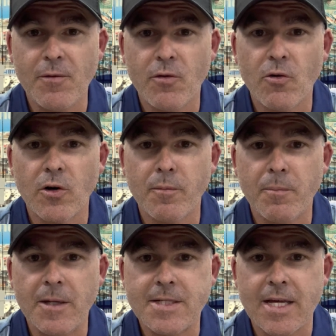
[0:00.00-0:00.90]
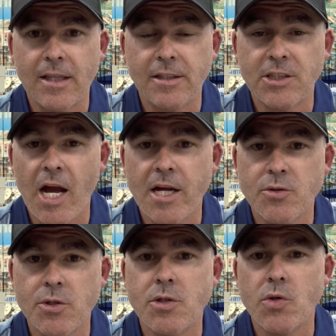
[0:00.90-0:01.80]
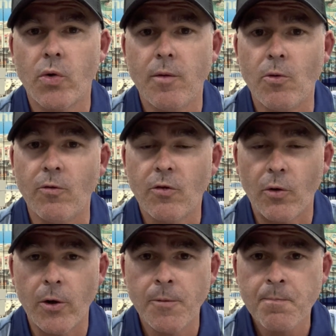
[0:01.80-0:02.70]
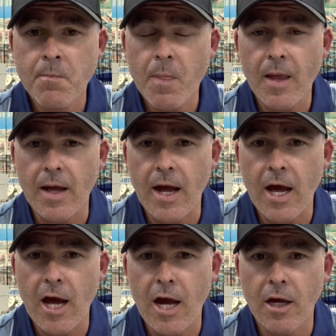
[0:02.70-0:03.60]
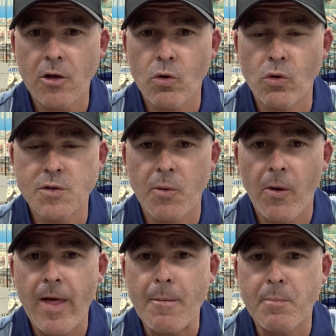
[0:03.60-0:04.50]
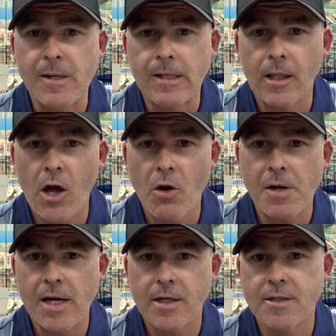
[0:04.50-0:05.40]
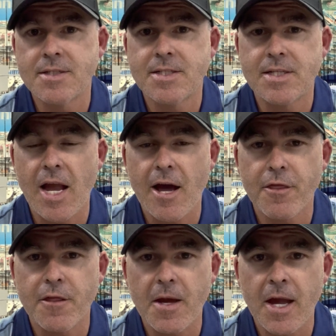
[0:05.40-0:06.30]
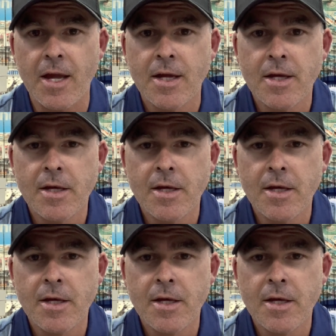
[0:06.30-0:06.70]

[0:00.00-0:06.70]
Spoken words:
We've got a big southerly change which has already moved through, caused by that big low down to the south there.